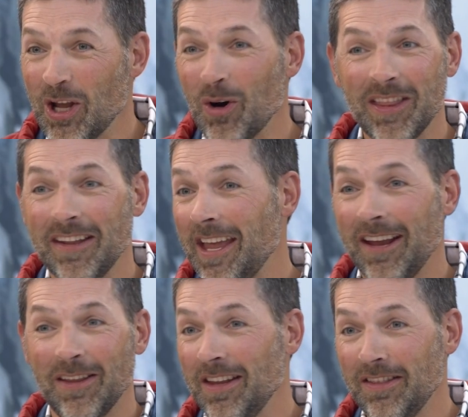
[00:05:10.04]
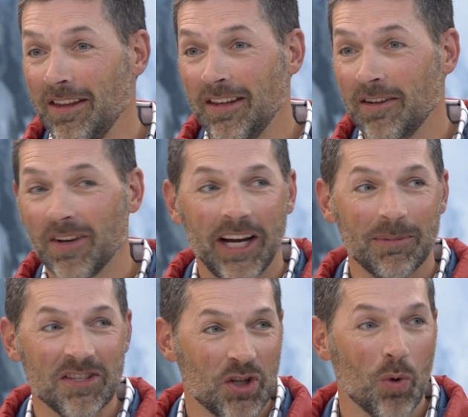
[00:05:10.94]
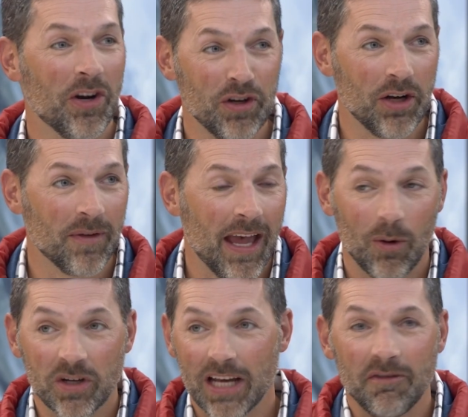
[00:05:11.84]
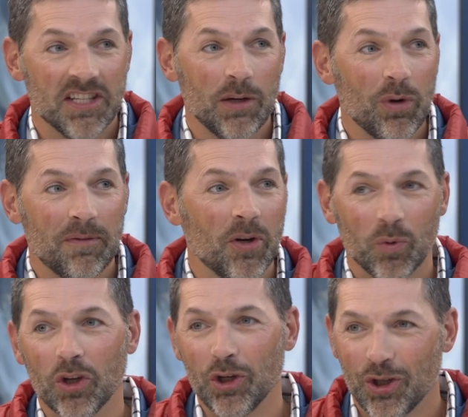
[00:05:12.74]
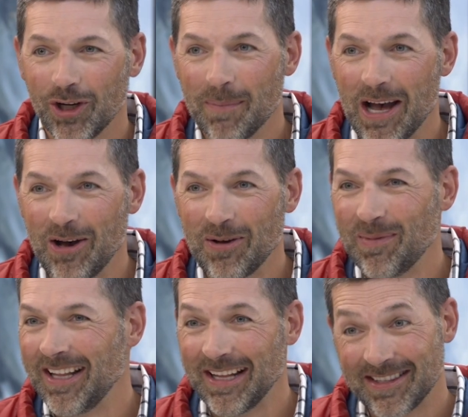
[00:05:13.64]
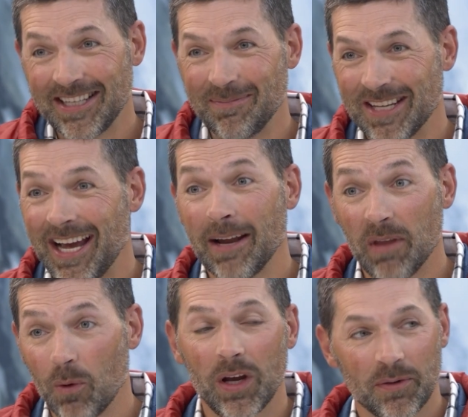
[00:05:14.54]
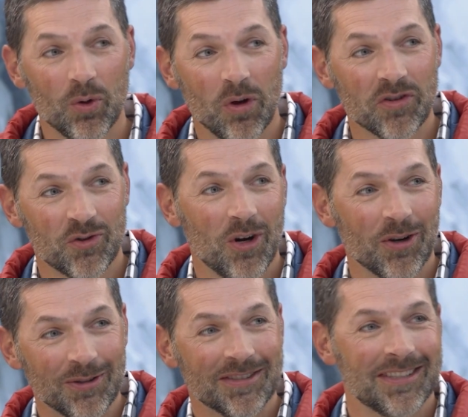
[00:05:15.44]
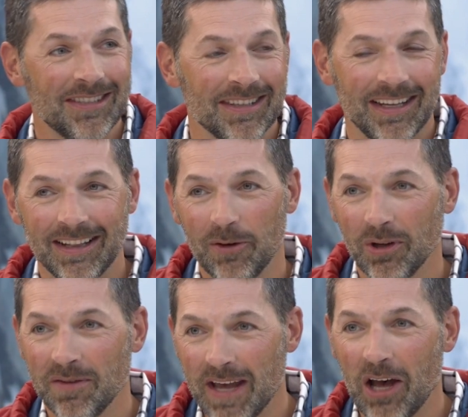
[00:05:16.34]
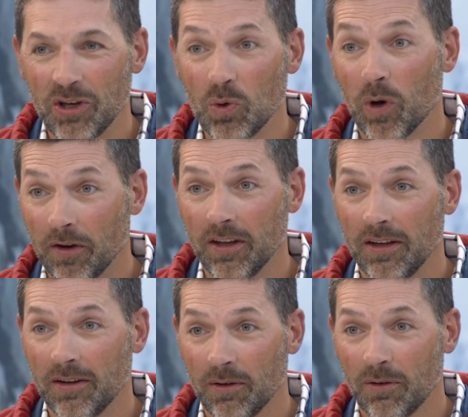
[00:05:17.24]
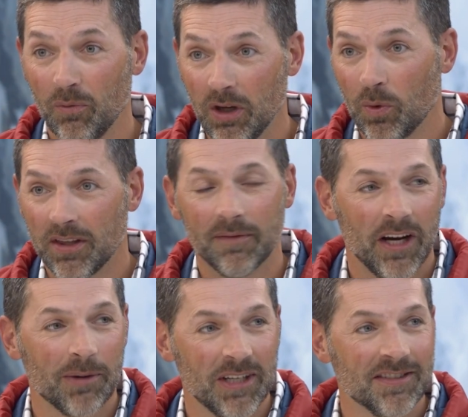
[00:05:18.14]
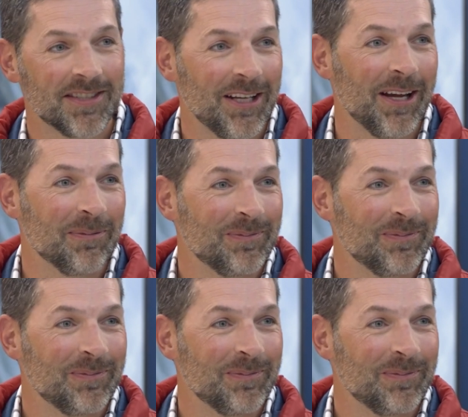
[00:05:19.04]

Knowing that the environment is nowhere near that, which obviously we feel really good about, but at the same time, they went through those struggles and they really value where what the environment is today.